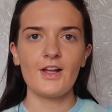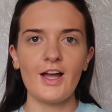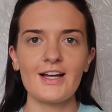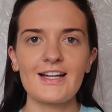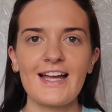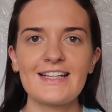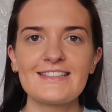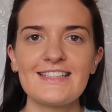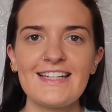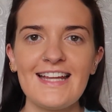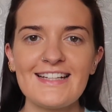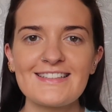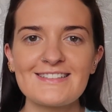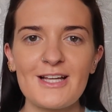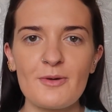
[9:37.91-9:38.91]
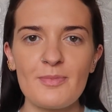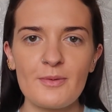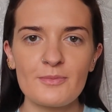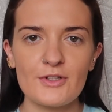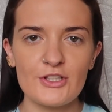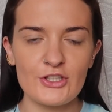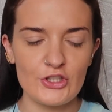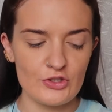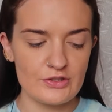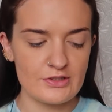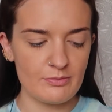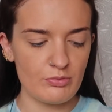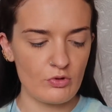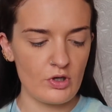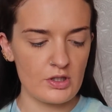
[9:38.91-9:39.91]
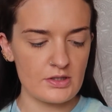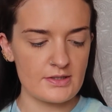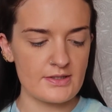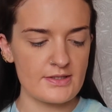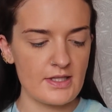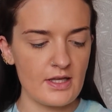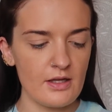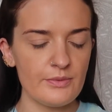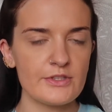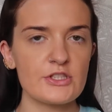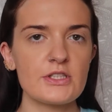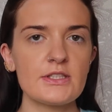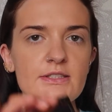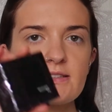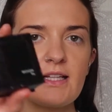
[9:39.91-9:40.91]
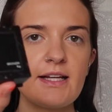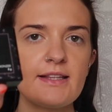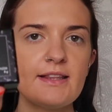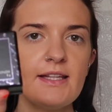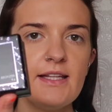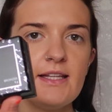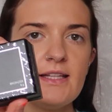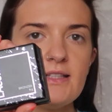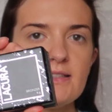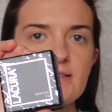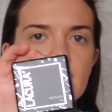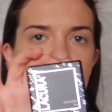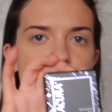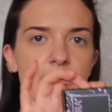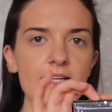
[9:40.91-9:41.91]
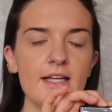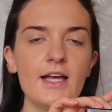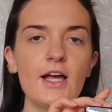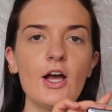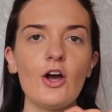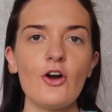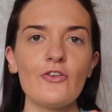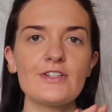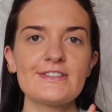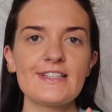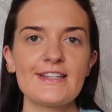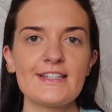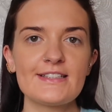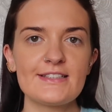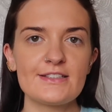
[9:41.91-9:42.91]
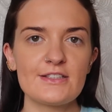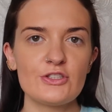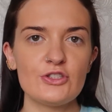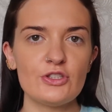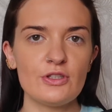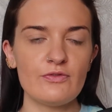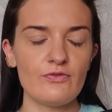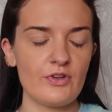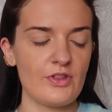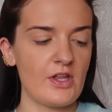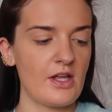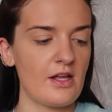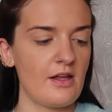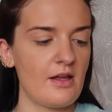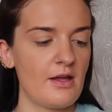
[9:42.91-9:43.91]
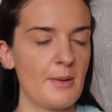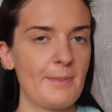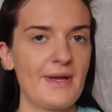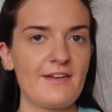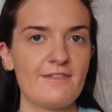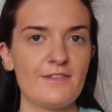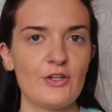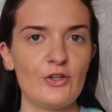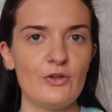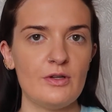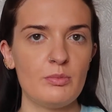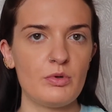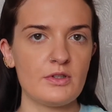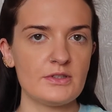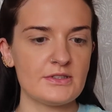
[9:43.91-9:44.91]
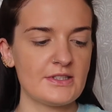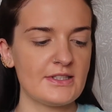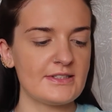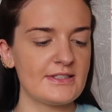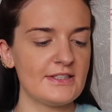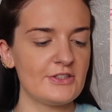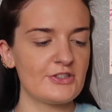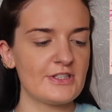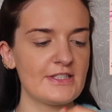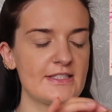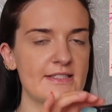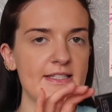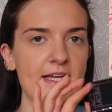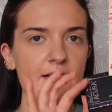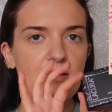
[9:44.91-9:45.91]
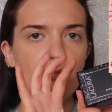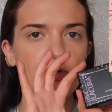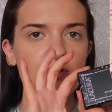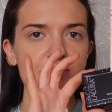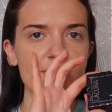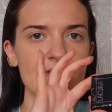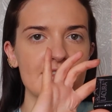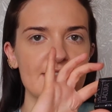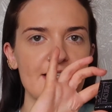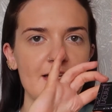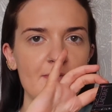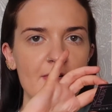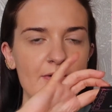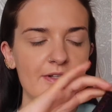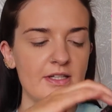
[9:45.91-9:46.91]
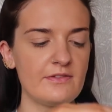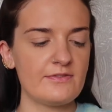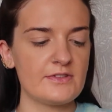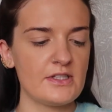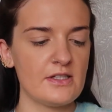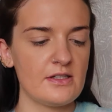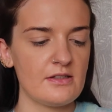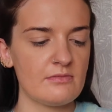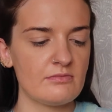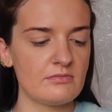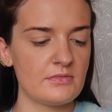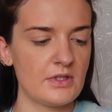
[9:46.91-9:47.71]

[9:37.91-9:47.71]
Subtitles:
Okay, so next up I'm going to use the bronzer, which looks like this. Obviously this is a dupe for the Benefit Hoola bronzer. It's literally the same, the box is the same, how it lifts up.